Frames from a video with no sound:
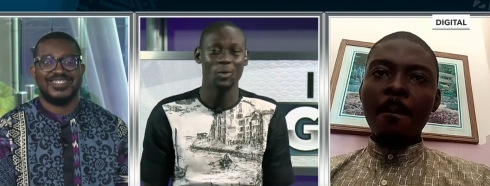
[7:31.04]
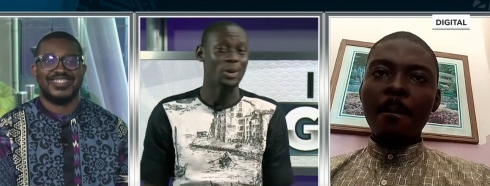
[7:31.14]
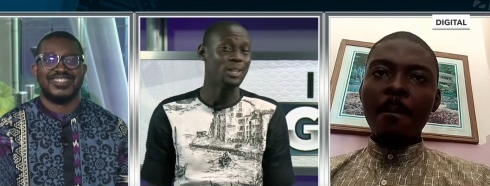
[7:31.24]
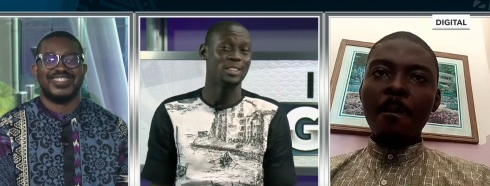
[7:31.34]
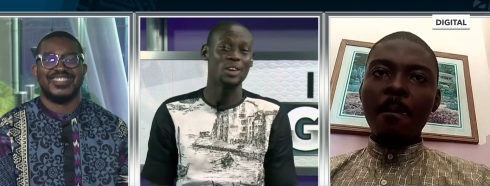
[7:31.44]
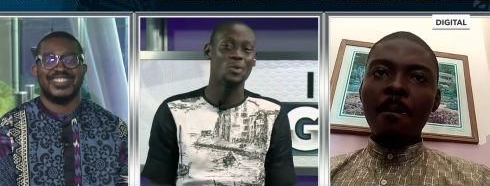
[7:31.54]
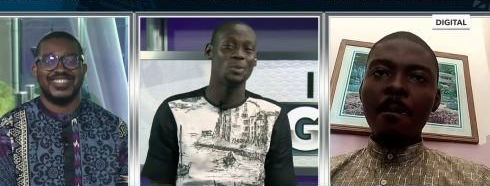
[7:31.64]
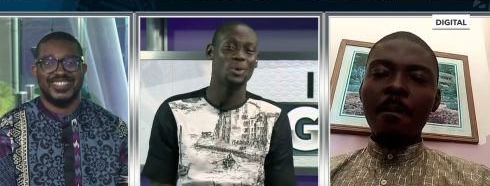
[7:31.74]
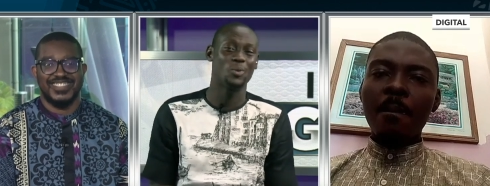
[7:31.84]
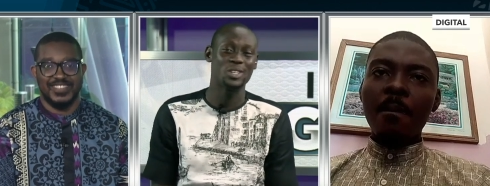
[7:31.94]
Speaker 1: We didn't think
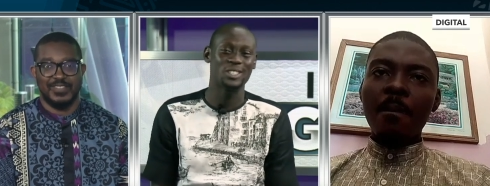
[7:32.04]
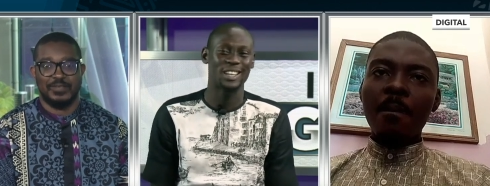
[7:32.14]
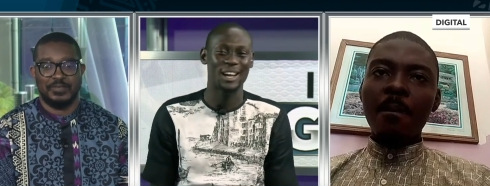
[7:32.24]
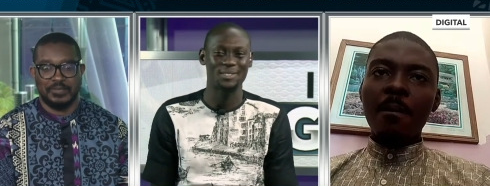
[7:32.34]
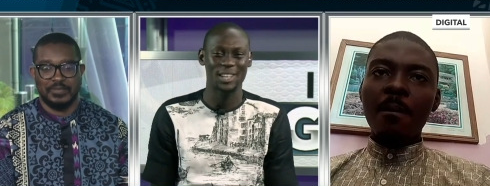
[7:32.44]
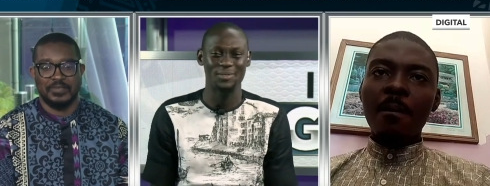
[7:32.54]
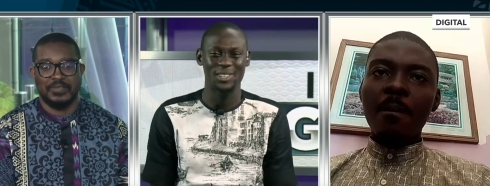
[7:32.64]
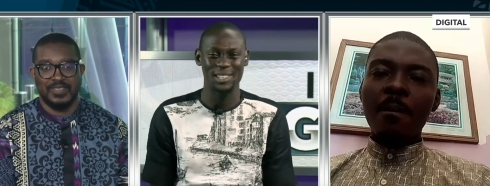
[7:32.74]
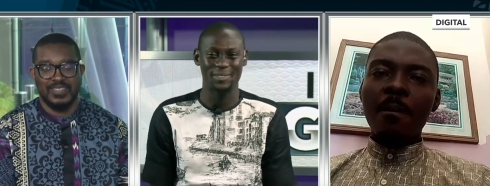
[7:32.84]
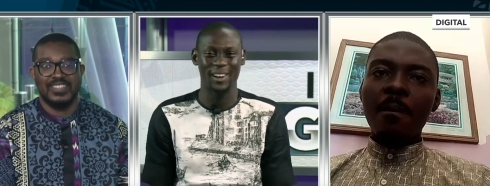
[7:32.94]
we'd be watching the CAF
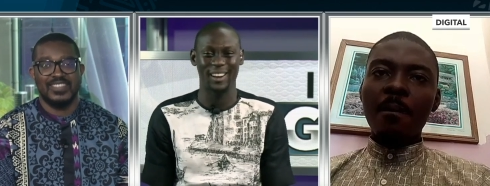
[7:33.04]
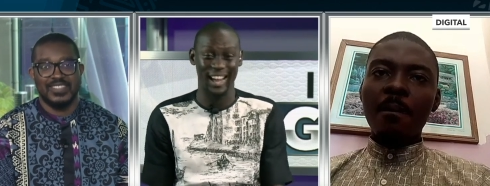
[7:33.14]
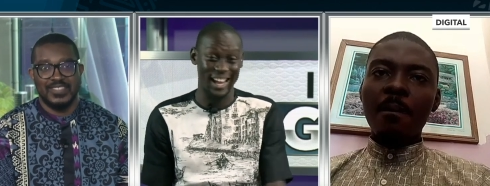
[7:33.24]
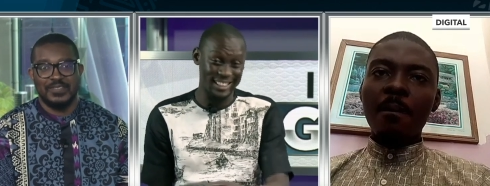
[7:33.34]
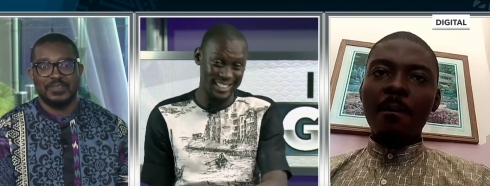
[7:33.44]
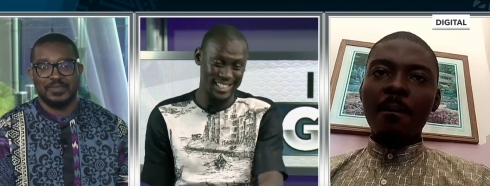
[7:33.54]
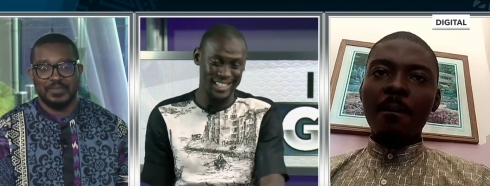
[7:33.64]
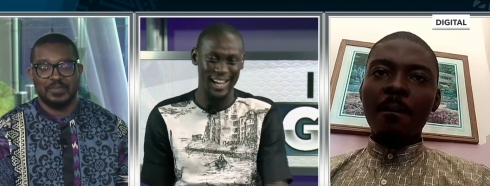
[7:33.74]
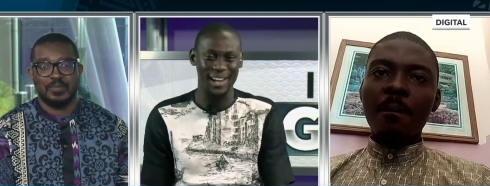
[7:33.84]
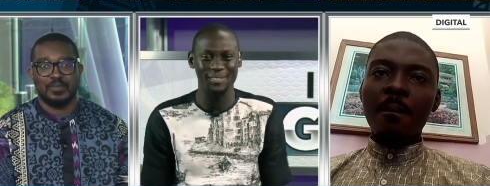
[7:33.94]
Champions League final at this
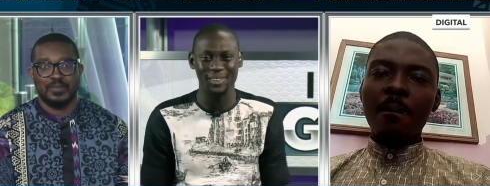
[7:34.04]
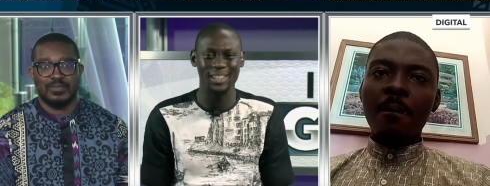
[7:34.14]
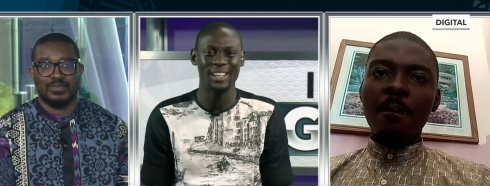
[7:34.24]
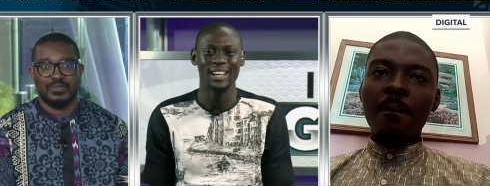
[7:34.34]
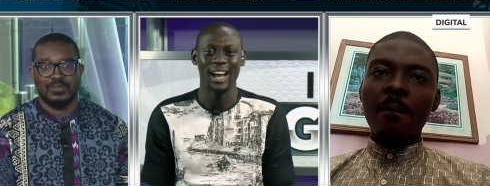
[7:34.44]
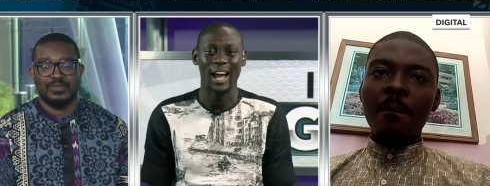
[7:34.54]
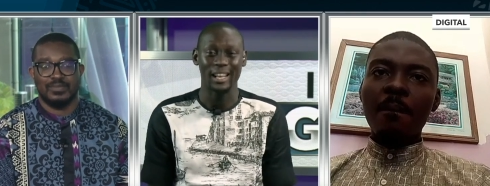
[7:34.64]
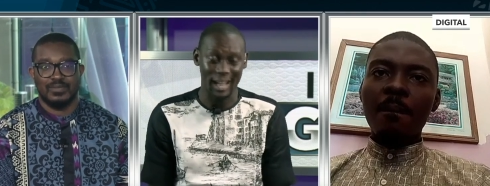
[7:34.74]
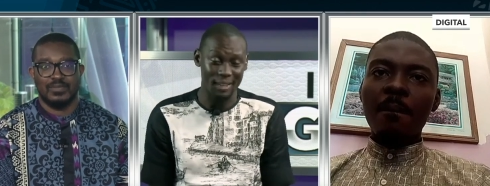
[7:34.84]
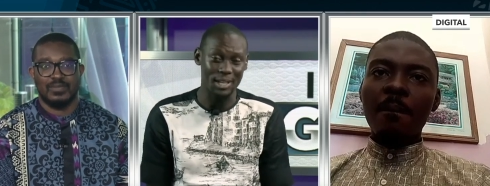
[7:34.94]
time, but uh,
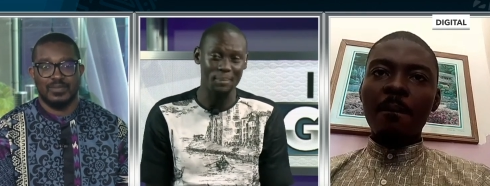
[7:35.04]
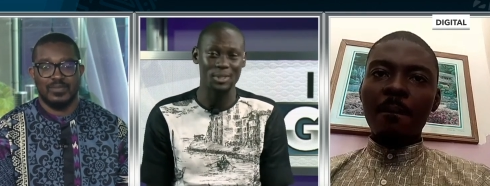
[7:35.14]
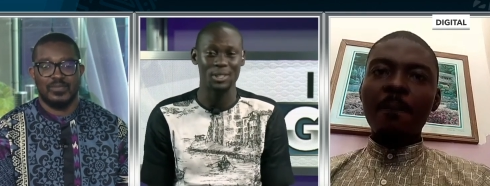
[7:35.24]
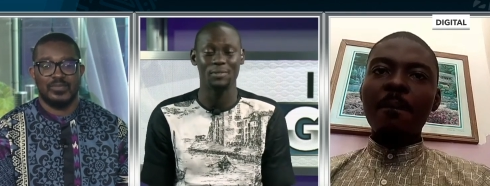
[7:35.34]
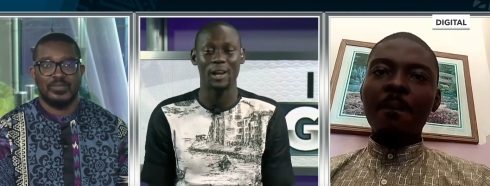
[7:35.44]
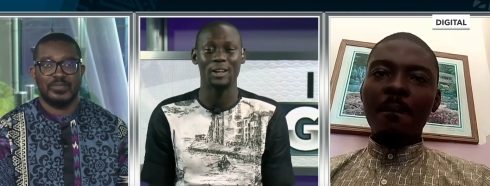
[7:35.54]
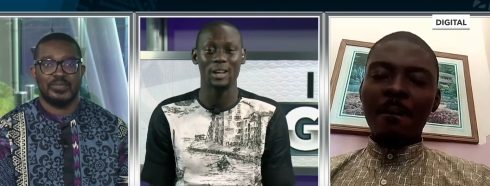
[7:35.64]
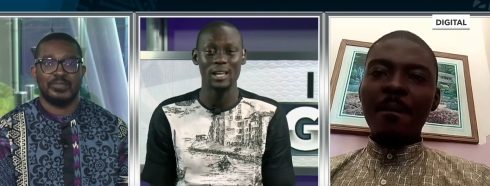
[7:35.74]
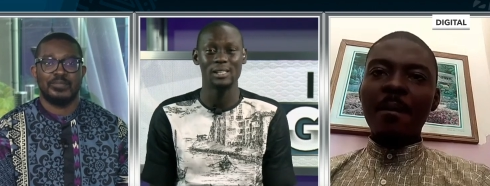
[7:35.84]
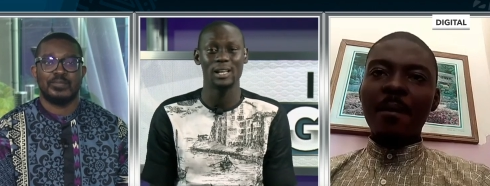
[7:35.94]
the CAF Champions League final
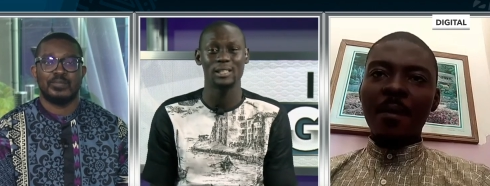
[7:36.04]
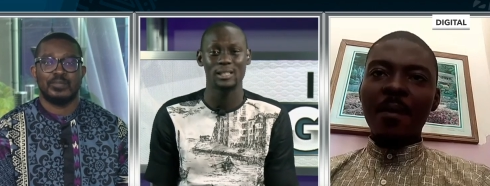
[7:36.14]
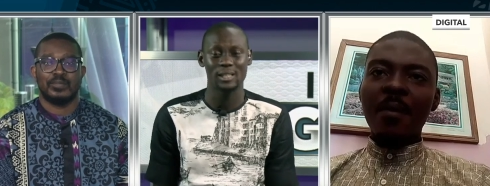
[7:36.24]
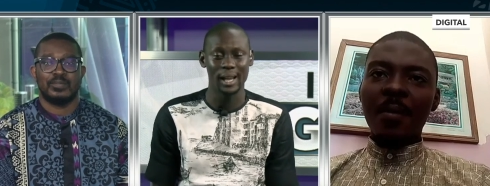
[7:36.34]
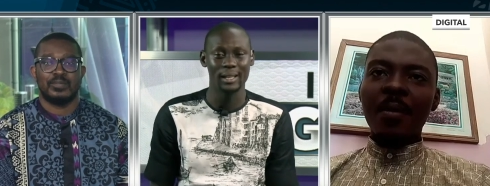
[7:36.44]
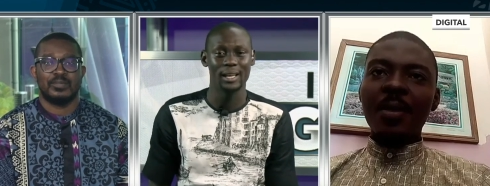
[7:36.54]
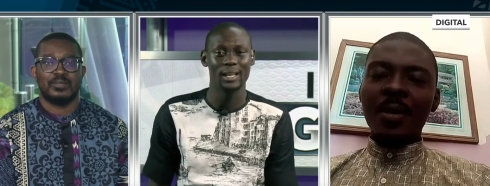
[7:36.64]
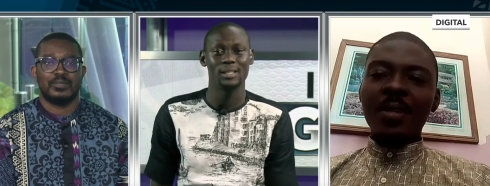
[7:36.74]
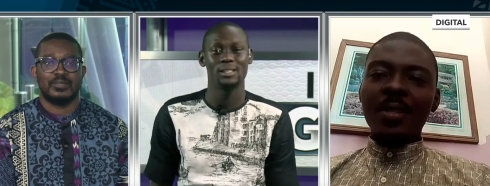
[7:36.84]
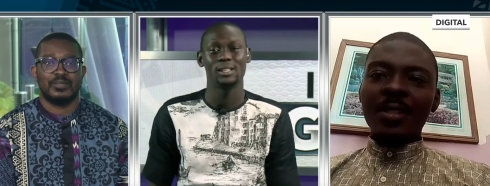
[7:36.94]
is later tonight.
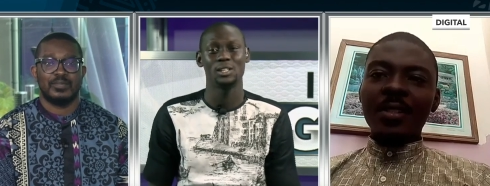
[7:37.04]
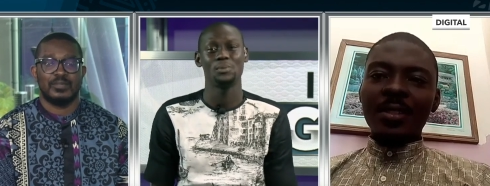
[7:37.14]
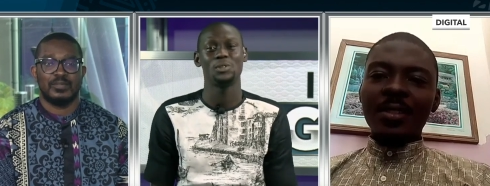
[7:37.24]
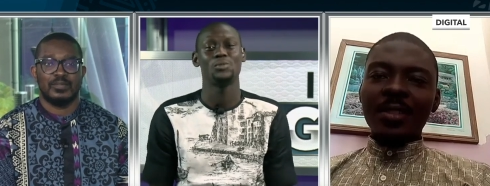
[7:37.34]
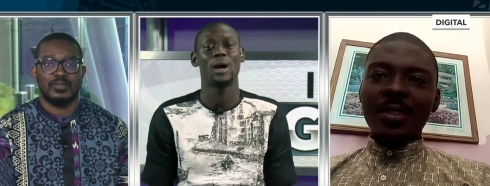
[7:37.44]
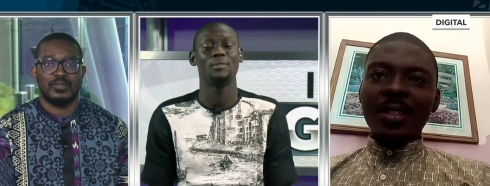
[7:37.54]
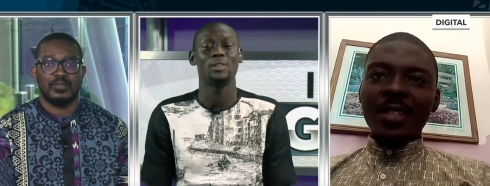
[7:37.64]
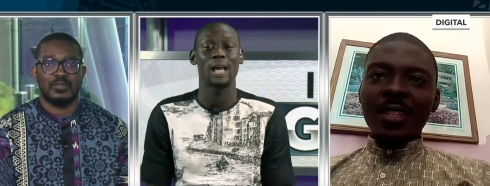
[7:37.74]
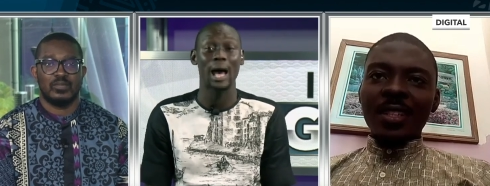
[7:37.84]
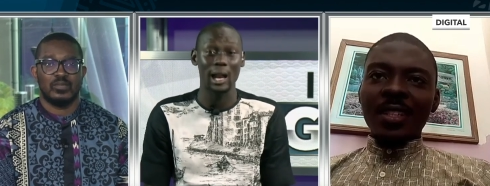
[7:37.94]
It's Egyptian
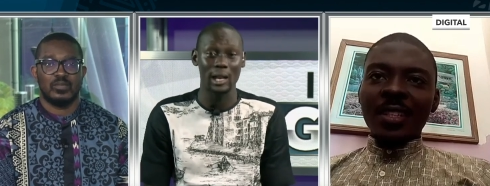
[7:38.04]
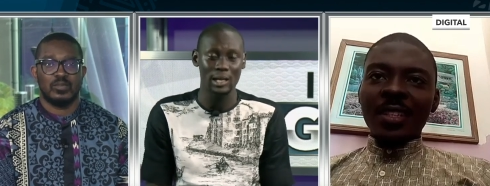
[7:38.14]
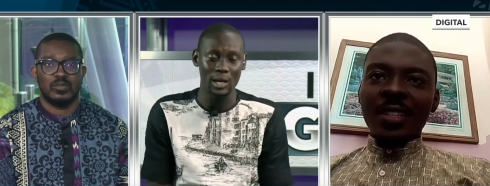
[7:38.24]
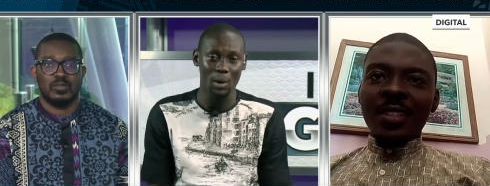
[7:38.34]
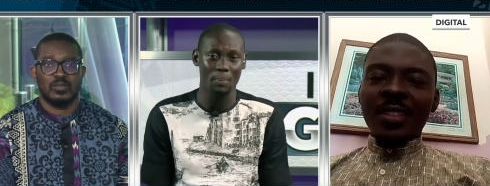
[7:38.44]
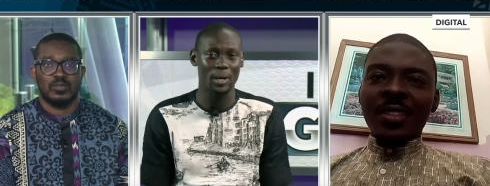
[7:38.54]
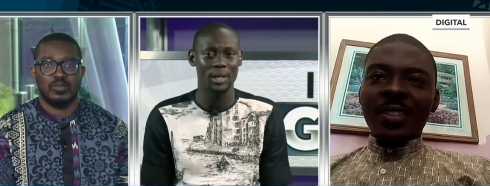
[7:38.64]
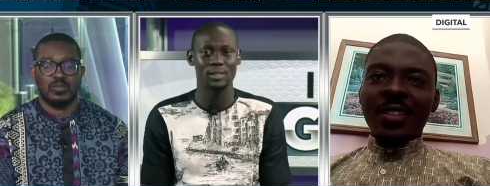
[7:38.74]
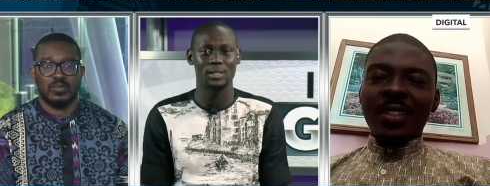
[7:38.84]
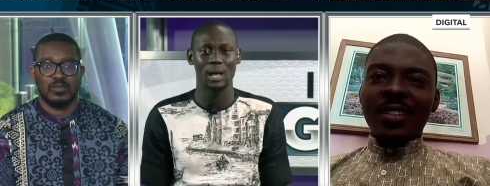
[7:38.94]
rivals Al Ahly up
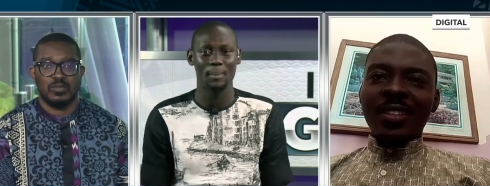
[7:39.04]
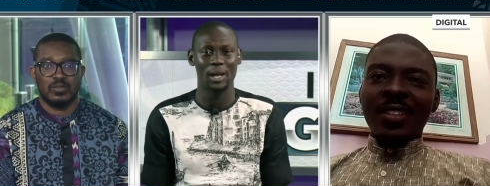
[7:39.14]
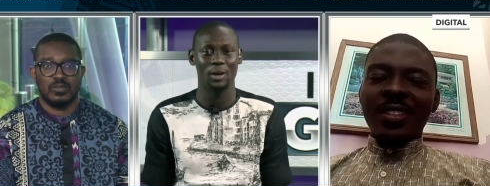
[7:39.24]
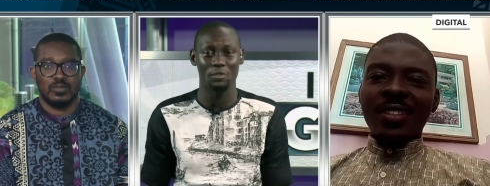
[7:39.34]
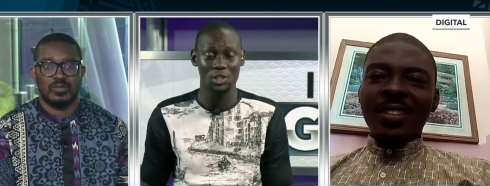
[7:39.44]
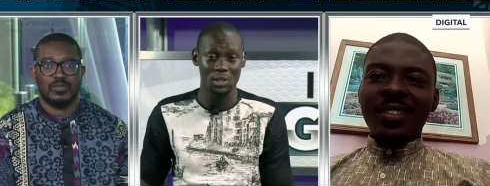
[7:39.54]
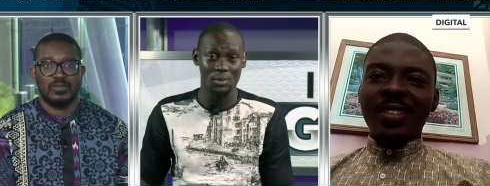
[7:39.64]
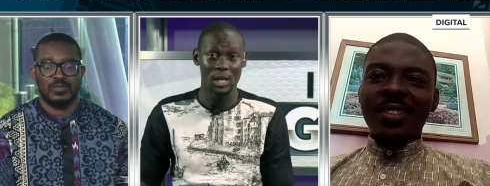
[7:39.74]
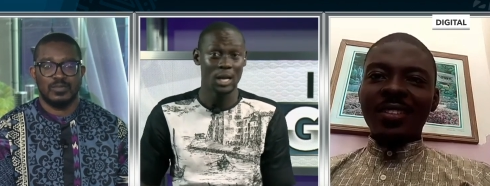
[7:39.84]
against Zamalek of Egypt.